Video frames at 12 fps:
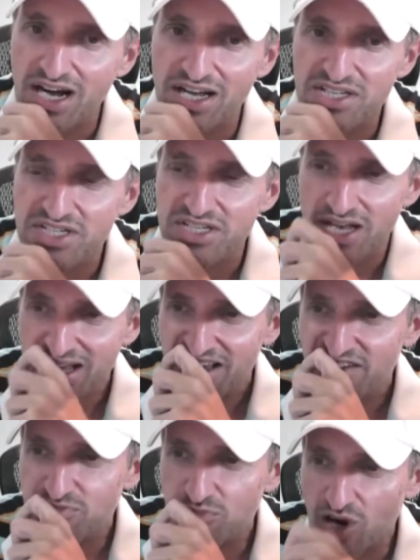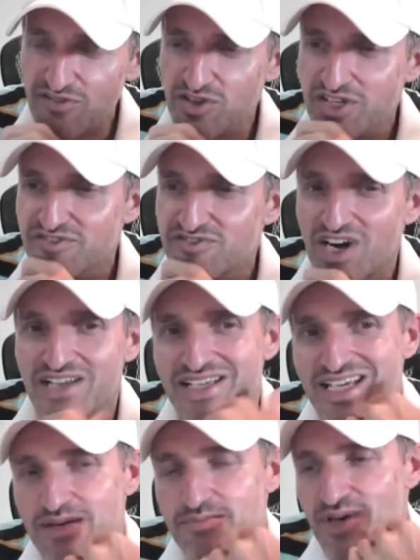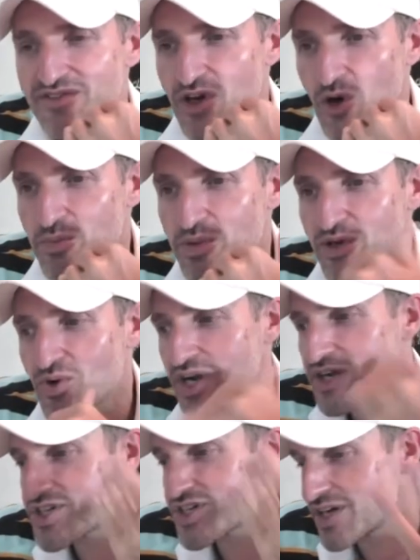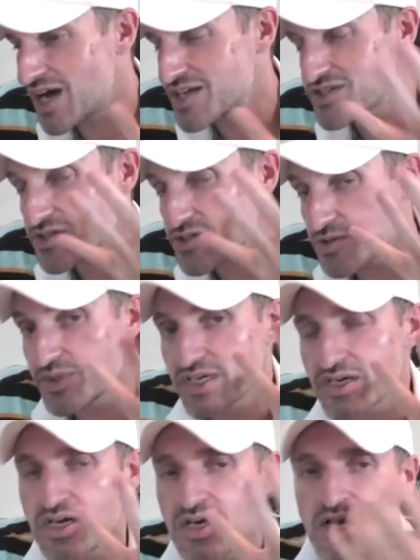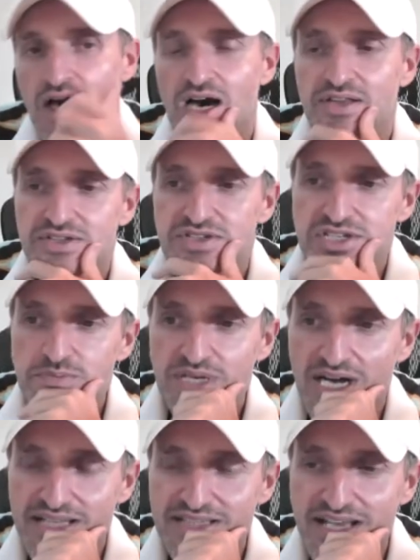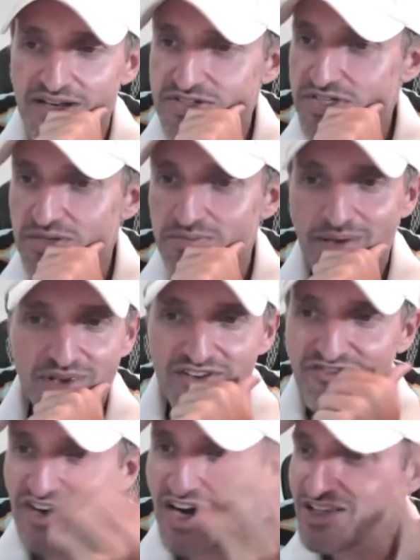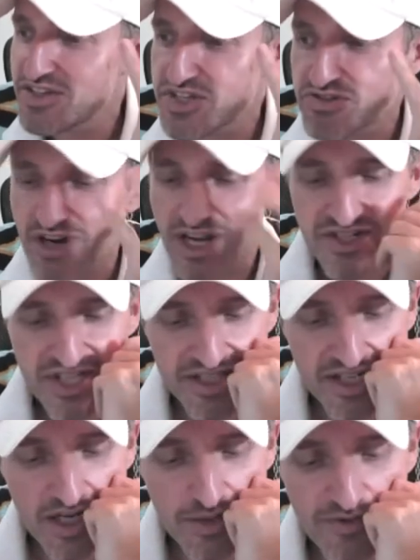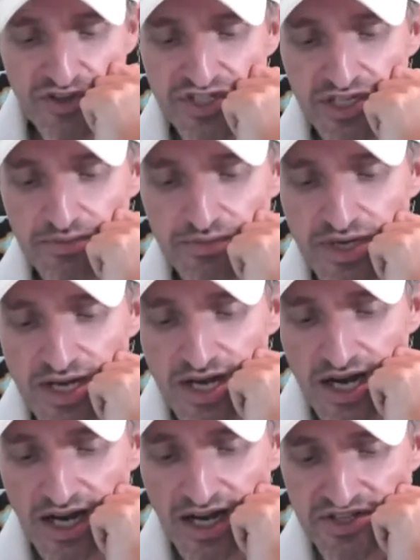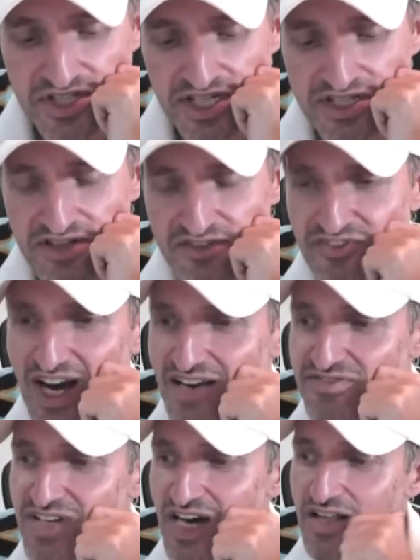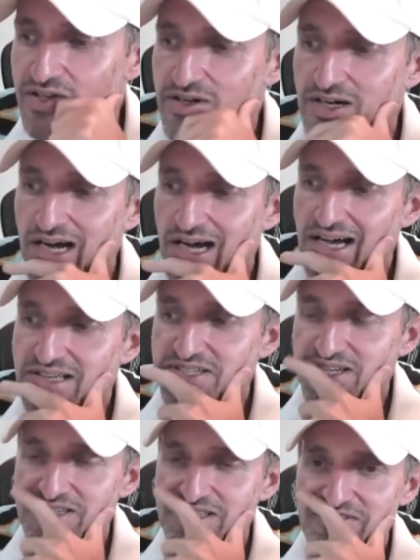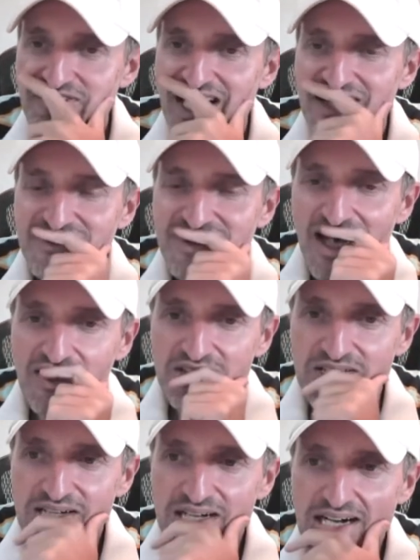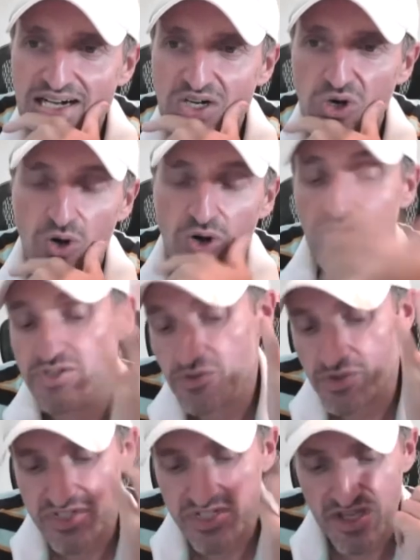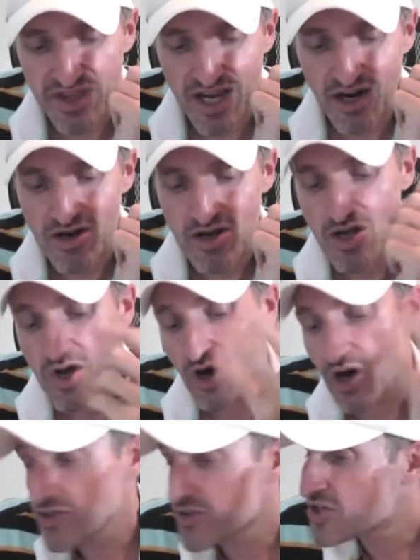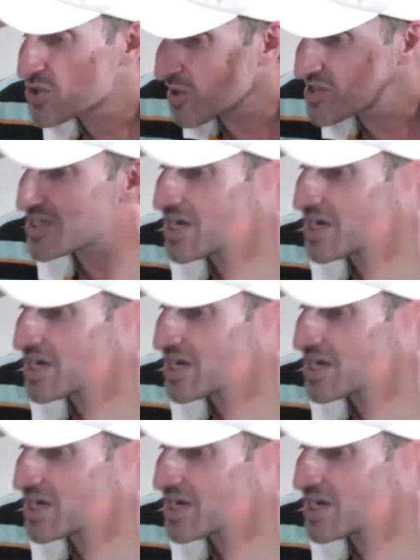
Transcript: highs. If Marvel could finally get above the opening range highs, assuming the CPI data is good, maybe you could finally stretch. They did come up for some $65 call, so we'll see there. On the short